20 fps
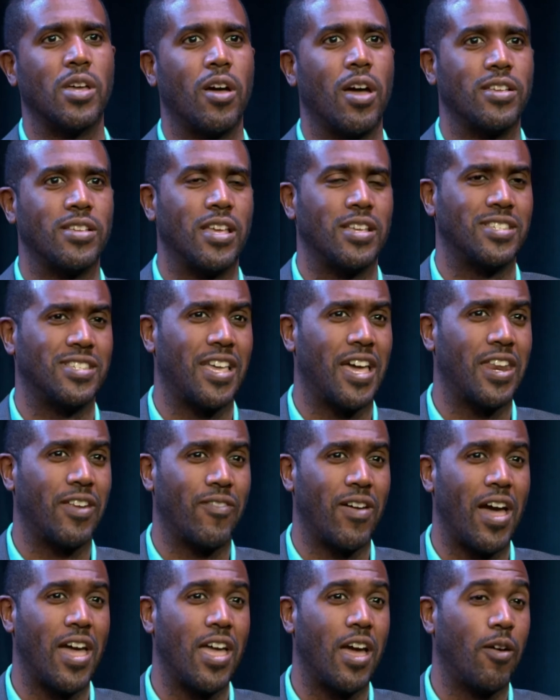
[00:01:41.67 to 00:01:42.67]
We was
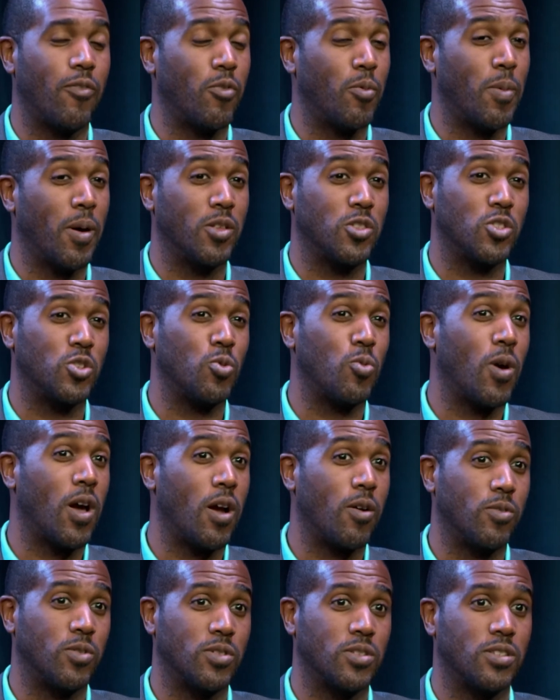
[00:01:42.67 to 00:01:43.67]
outside of IHOP for about 2
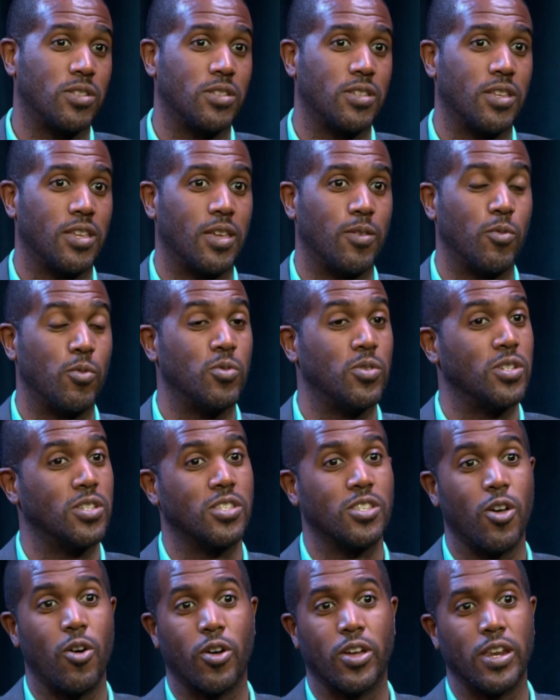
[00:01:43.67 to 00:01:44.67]
hours, and we were
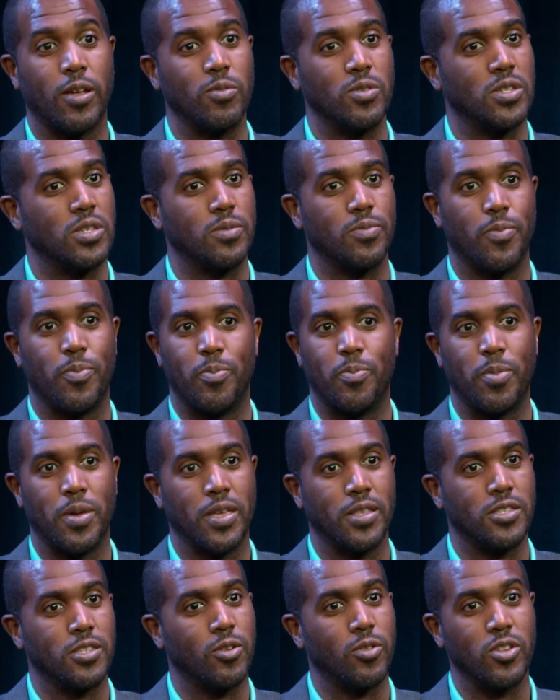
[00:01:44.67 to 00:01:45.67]
just talking. I was just
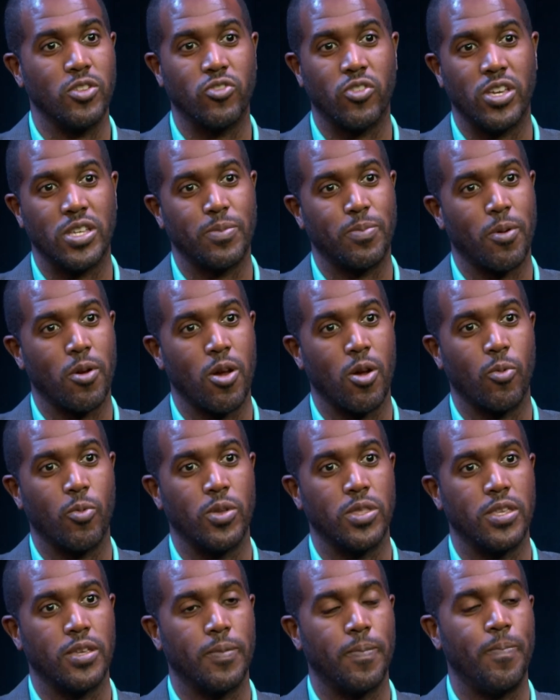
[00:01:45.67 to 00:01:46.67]
being totally transparent
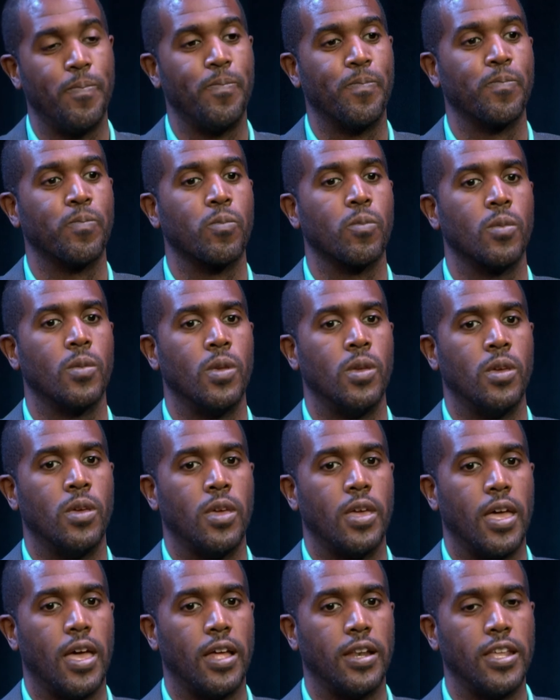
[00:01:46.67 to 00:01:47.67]
with him.
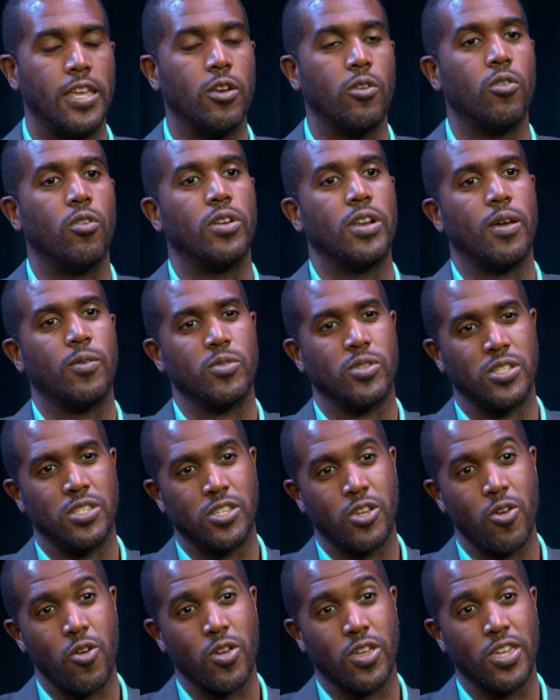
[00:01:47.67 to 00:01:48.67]
Later on, I was
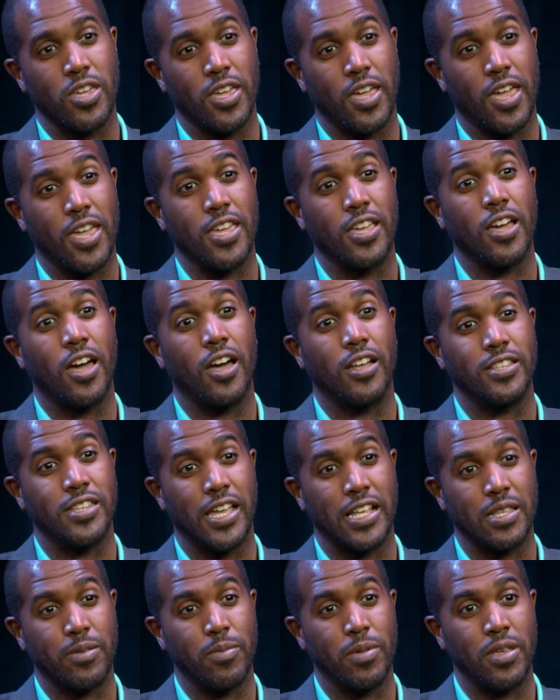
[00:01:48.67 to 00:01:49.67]
in Turkey, and he
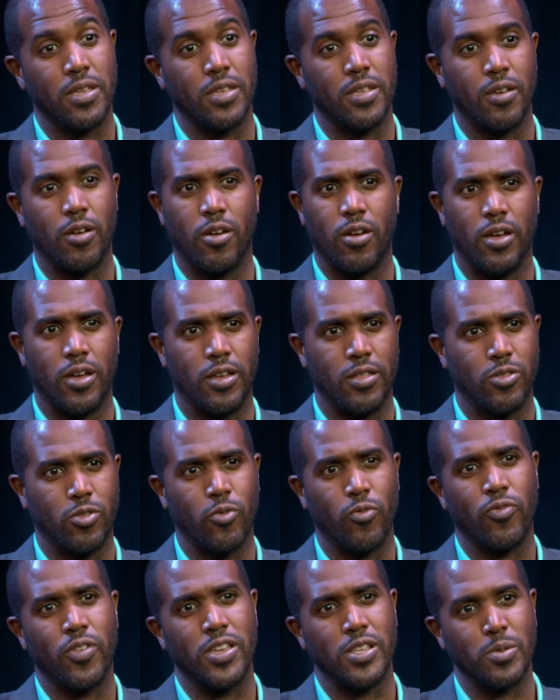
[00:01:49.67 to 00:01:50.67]
contacted me
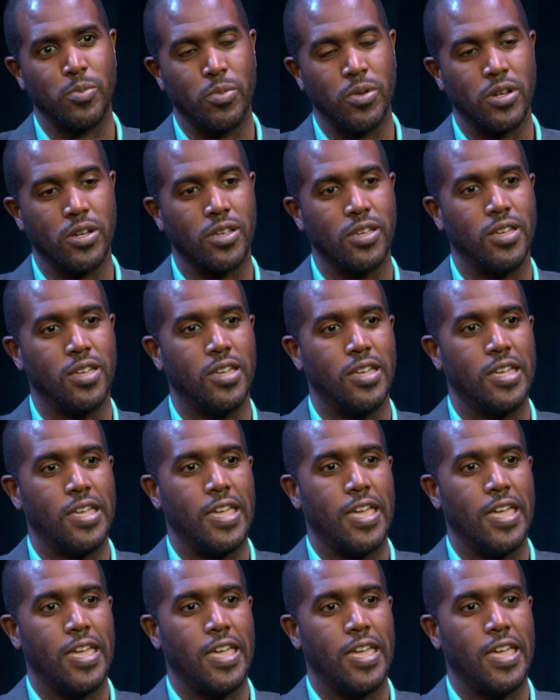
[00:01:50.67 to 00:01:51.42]
through Facebook.